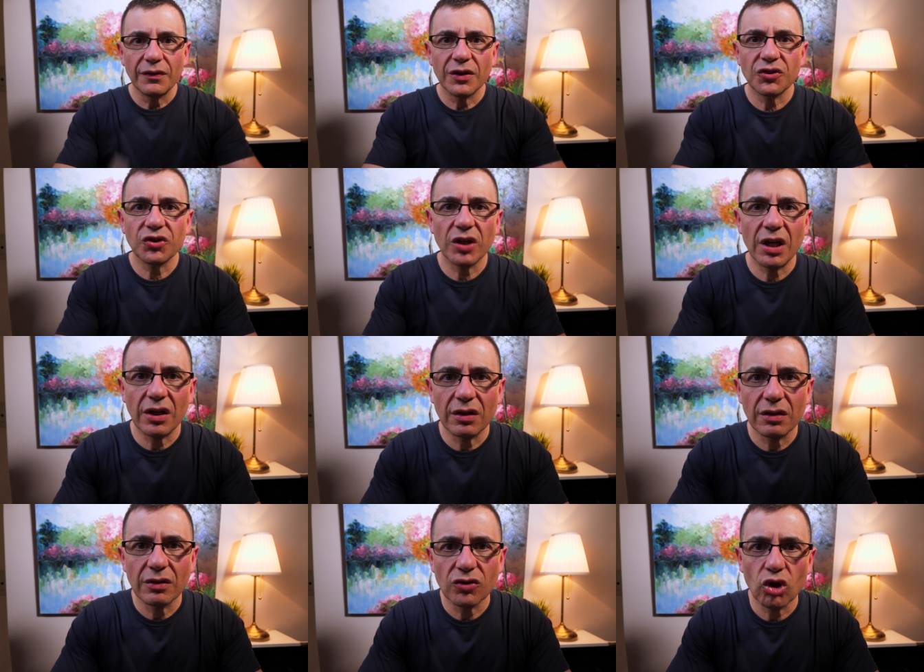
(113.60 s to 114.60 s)
the
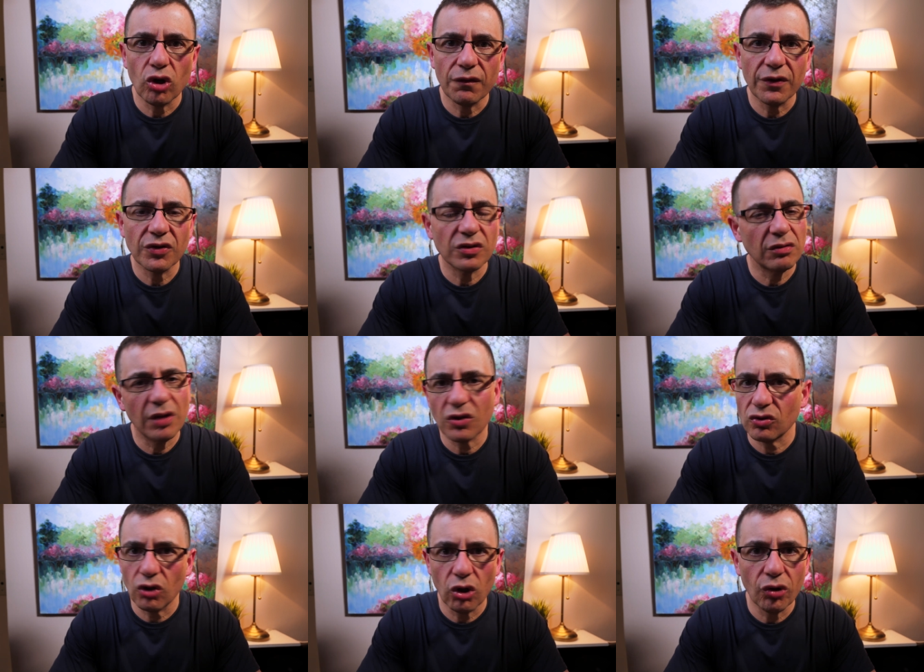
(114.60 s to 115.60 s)
skin surface.
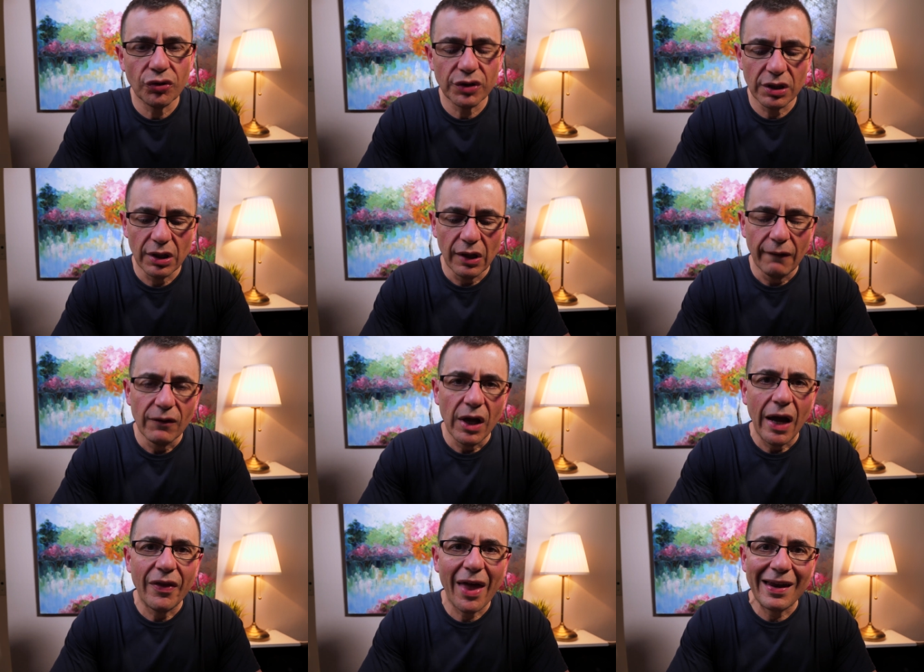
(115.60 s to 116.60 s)
Doesn't hurt.
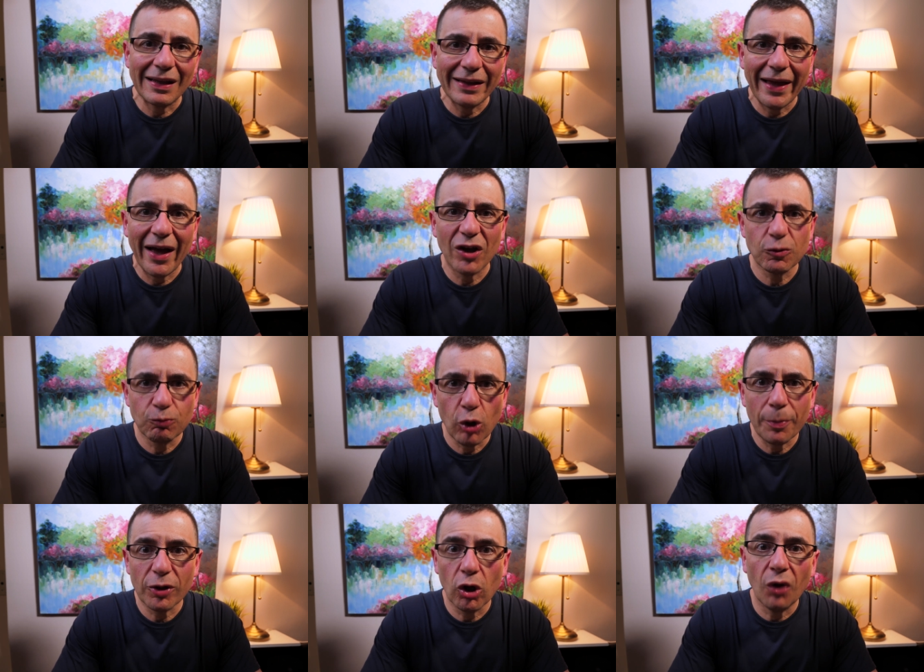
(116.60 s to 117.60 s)
And that allows
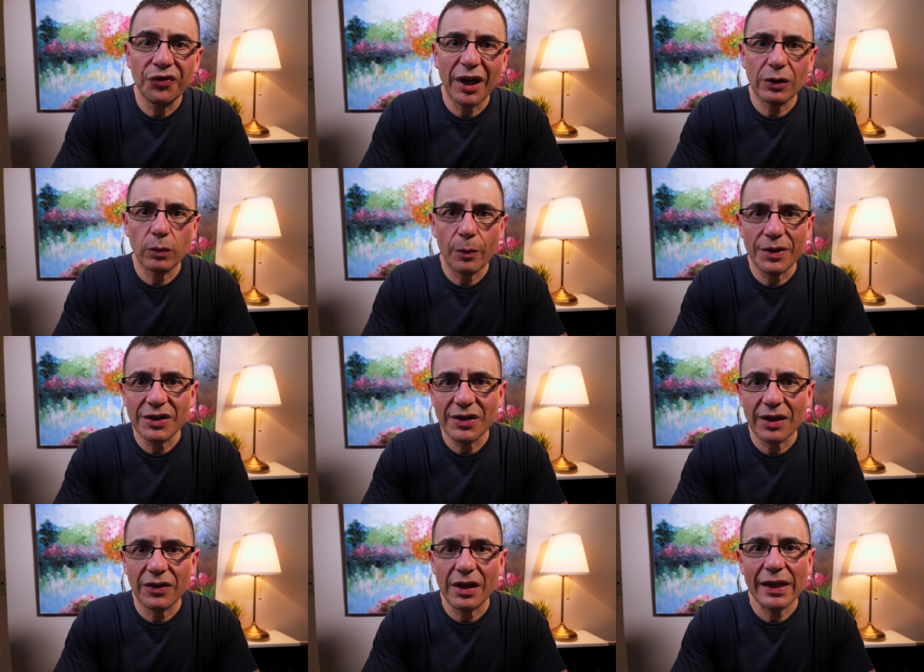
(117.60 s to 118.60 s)
proper contact when we
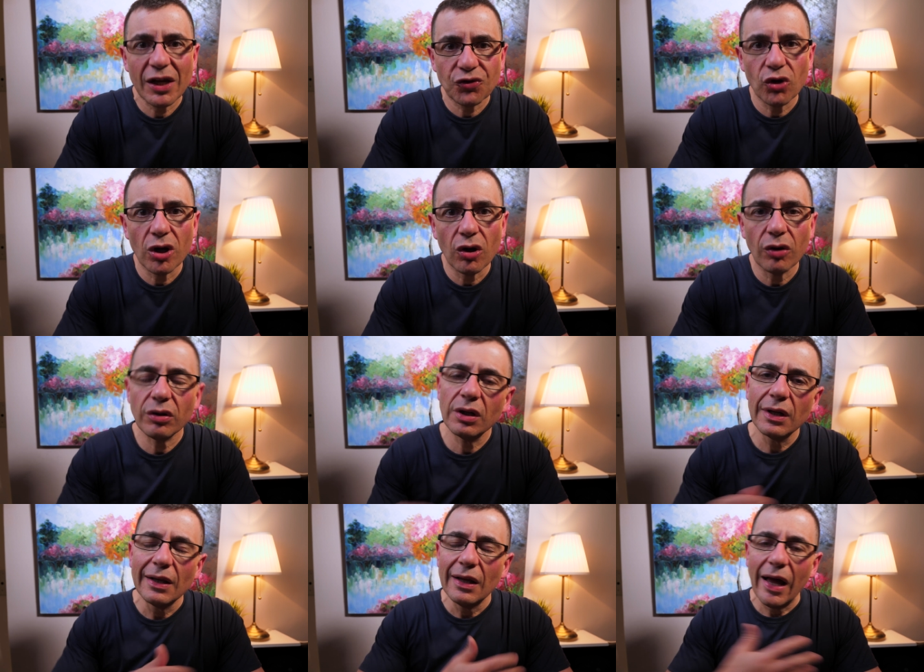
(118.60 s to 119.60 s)
stick the electrode on.
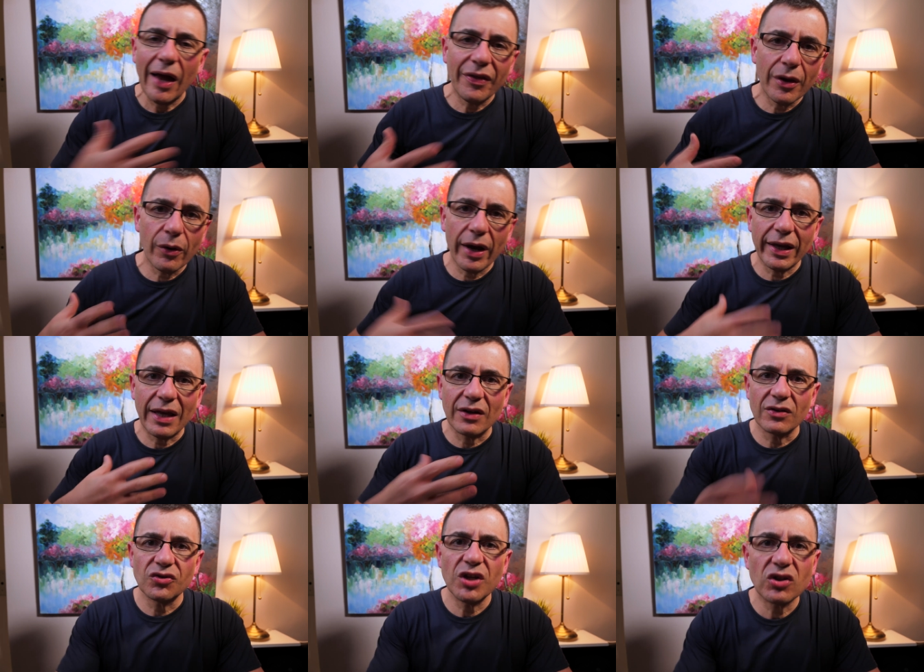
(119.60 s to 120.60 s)
And there are, again,
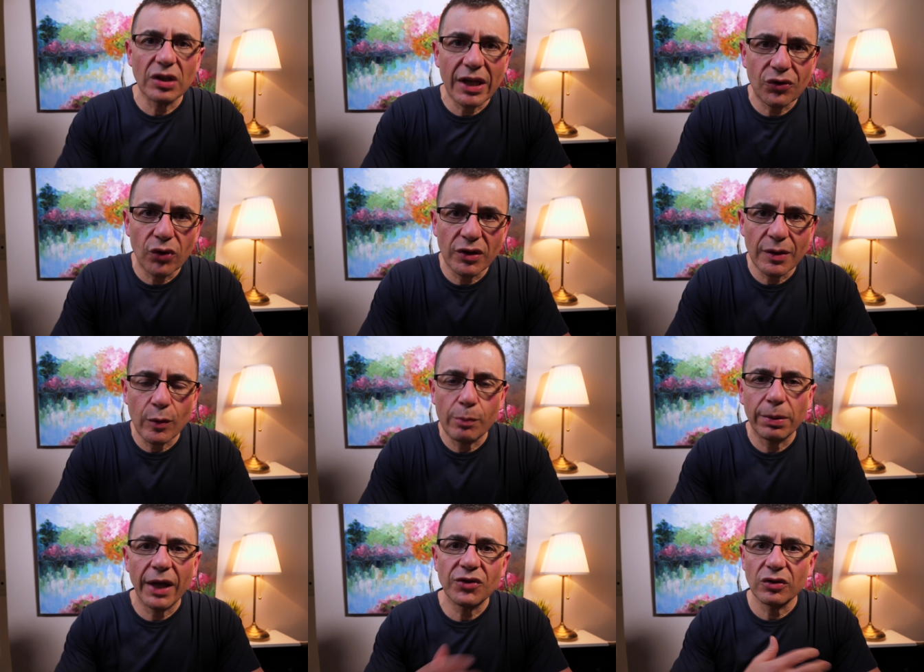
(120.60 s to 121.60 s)
six electrodes that we
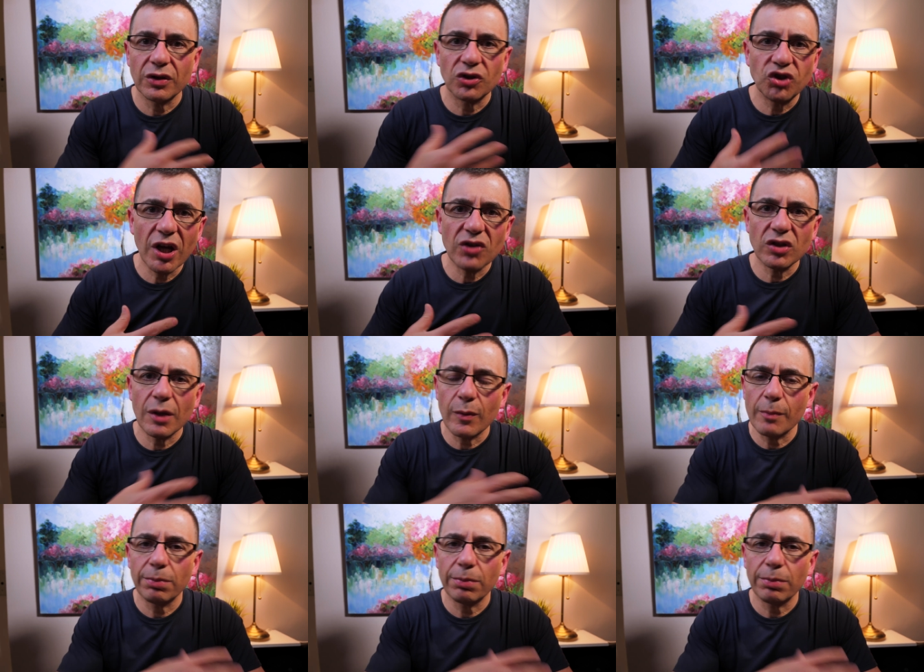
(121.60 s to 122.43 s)
place on the chest. Then we